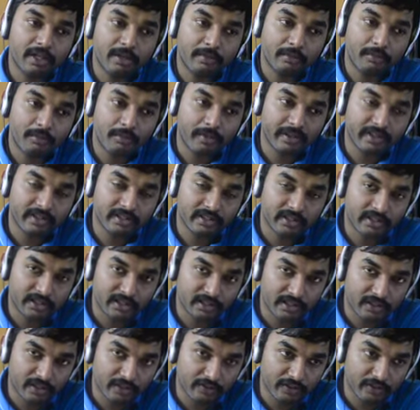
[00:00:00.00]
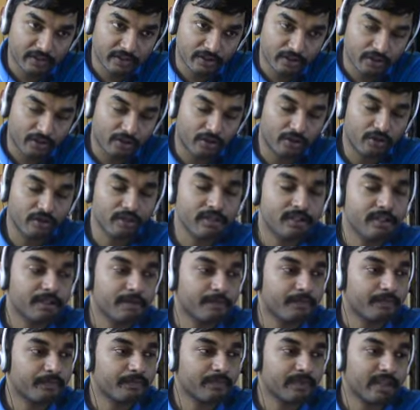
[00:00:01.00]
brings in conservation laws,
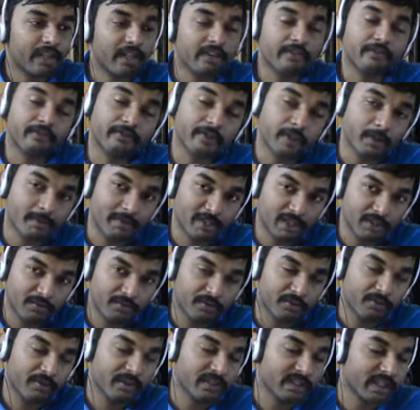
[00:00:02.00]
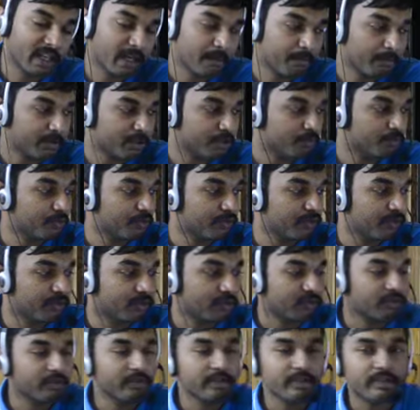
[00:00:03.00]
and we'll be exploring that much more in the
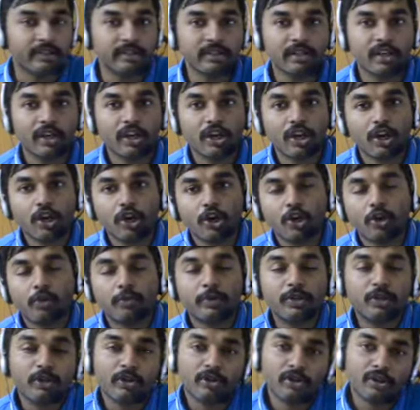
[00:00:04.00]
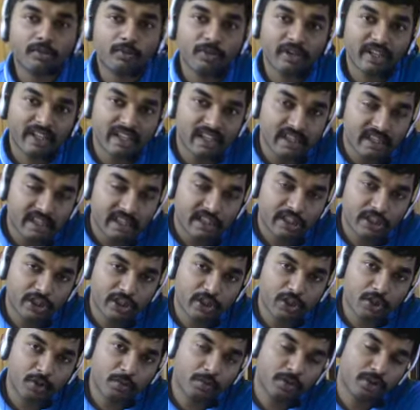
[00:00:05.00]
course. We talked about
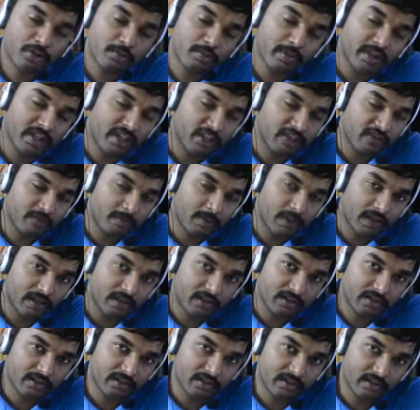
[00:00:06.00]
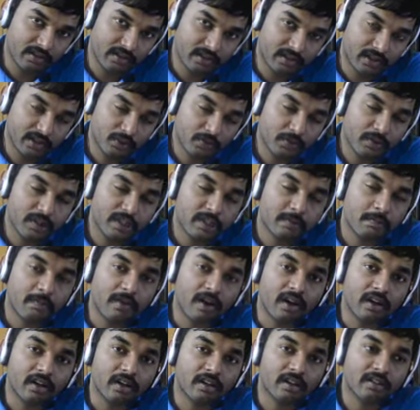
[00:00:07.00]
indistinguishability of particles. In other words,
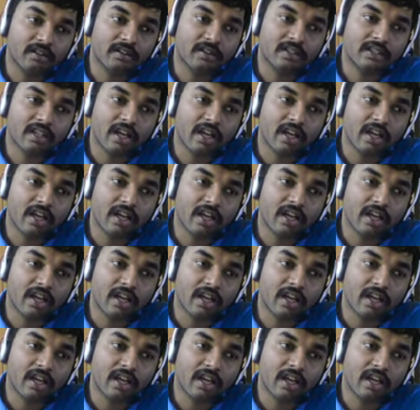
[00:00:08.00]
particles